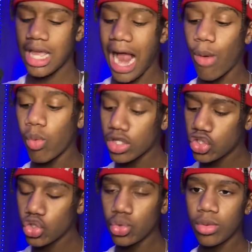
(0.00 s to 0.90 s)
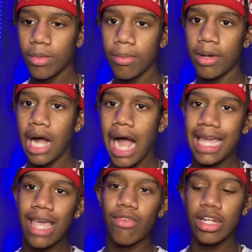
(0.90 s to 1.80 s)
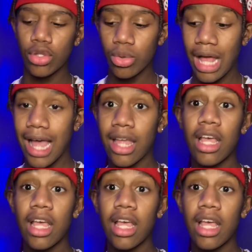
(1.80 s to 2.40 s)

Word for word: I want to, but I can't really do that.